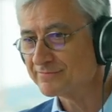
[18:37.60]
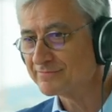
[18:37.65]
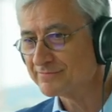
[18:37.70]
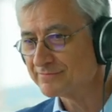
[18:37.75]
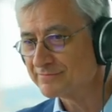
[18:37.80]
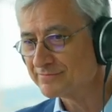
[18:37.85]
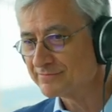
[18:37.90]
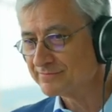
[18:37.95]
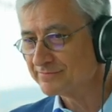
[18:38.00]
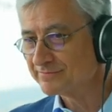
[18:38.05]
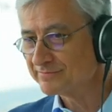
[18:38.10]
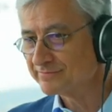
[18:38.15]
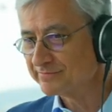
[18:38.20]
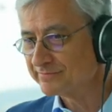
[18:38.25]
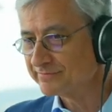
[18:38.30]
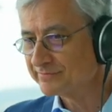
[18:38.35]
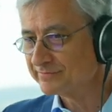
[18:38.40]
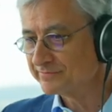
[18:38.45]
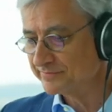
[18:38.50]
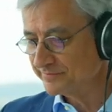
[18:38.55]

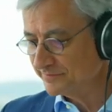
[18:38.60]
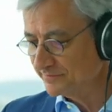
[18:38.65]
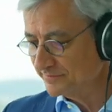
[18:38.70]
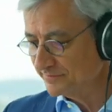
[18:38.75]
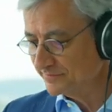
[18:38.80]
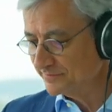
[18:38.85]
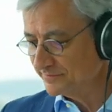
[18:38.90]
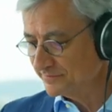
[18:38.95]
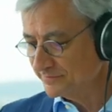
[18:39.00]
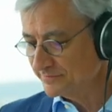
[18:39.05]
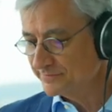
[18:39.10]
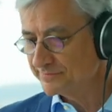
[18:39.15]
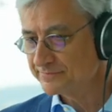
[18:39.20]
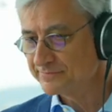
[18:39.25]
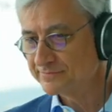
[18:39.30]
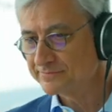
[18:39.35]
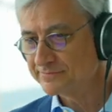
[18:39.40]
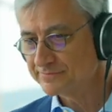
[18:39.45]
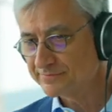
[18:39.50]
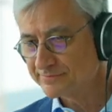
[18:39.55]

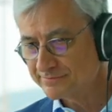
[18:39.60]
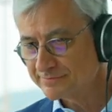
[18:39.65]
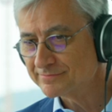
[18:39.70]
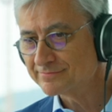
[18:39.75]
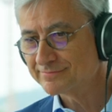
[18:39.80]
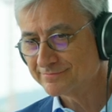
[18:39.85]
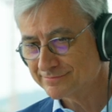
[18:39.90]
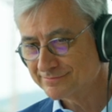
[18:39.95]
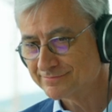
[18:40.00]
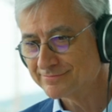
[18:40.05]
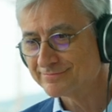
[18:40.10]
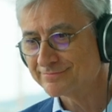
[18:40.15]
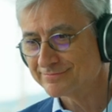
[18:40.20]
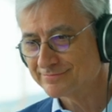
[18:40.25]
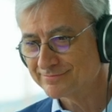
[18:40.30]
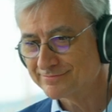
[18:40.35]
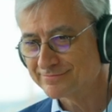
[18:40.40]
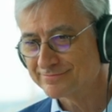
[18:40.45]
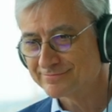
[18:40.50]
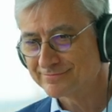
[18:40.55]

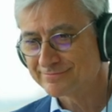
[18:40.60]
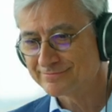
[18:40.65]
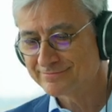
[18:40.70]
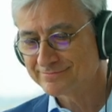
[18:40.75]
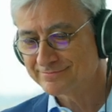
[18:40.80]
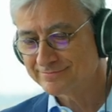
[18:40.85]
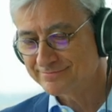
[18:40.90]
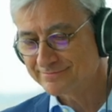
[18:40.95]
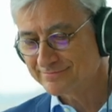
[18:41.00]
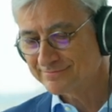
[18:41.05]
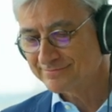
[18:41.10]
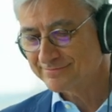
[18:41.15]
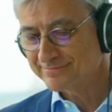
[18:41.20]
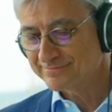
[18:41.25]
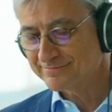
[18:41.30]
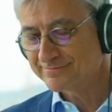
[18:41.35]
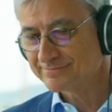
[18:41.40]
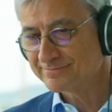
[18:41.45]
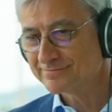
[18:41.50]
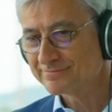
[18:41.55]

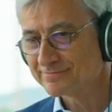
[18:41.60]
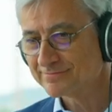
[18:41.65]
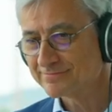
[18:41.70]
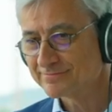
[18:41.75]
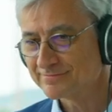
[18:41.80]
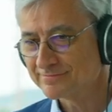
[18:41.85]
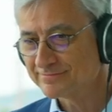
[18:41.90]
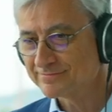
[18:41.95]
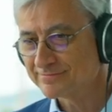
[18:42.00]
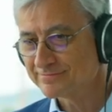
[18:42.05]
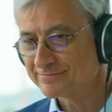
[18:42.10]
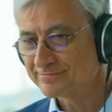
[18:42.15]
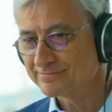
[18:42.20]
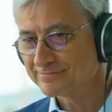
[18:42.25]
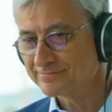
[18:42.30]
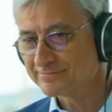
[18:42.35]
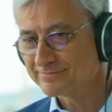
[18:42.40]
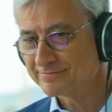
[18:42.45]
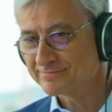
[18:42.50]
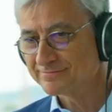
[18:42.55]

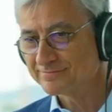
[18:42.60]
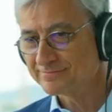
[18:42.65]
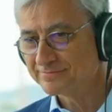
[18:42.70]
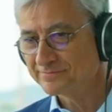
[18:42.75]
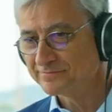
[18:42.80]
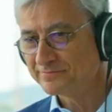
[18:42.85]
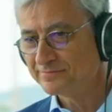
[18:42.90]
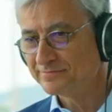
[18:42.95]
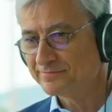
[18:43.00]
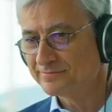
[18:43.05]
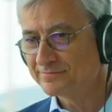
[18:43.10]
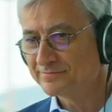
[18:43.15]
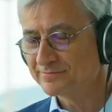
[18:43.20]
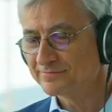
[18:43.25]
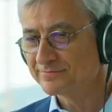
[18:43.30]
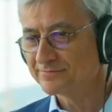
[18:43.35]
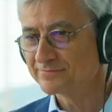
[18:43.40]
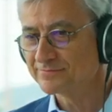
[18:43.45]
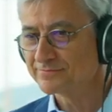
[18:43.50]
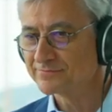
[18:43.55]

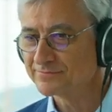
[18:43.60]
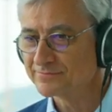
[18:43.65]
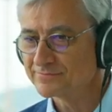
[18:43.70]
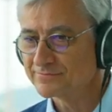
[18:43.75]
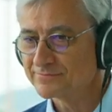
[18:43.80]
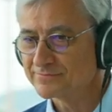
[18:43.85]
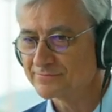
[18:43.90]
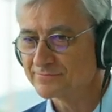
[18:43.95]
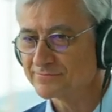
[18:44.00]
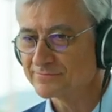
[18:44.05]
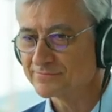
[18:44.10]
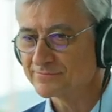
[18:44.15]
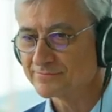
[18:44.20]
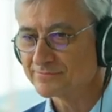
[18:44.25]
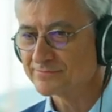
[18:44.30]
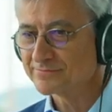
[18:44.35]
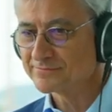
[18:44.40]
(silent)